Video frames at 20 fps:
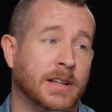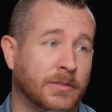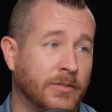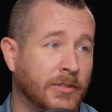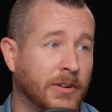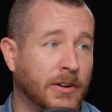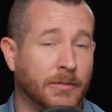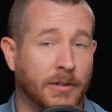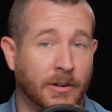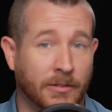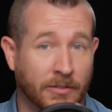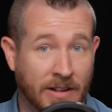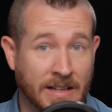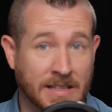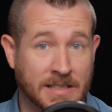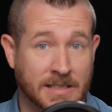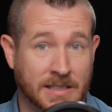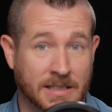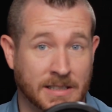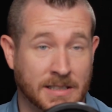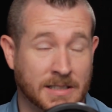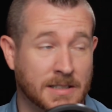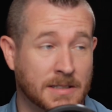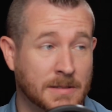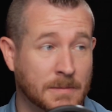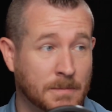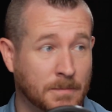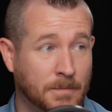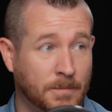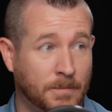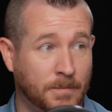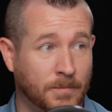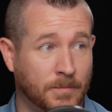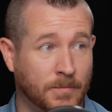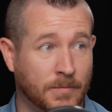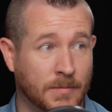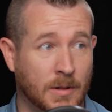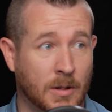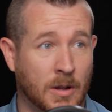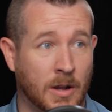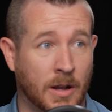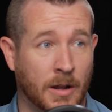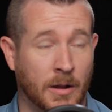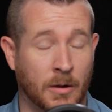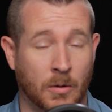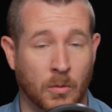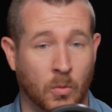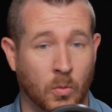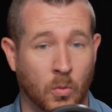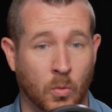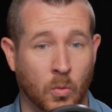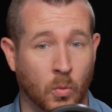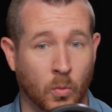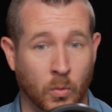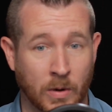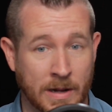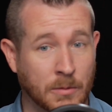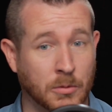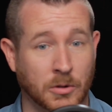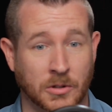in front of our faces, we